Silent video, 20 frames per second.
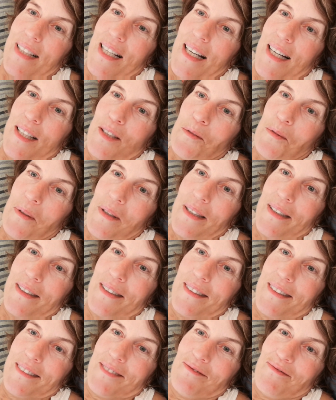I
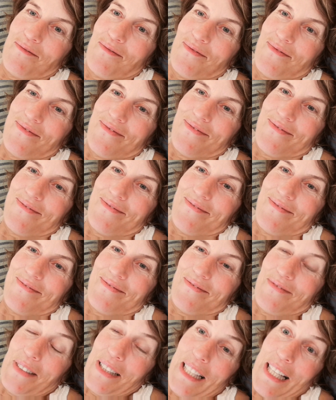will,
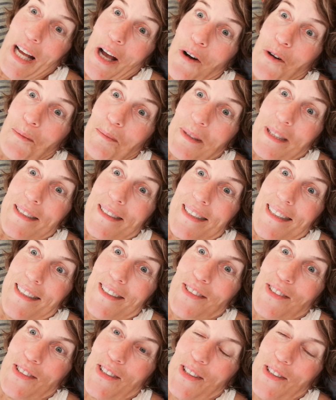well, I hope to see
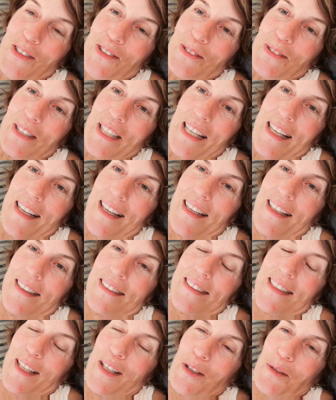you soon.
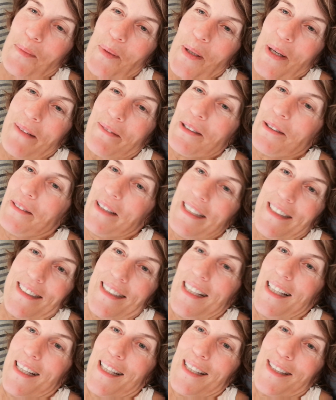And I hope you have a
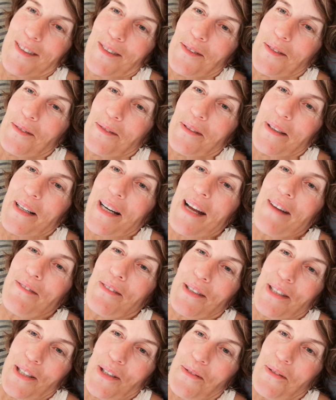great day wherever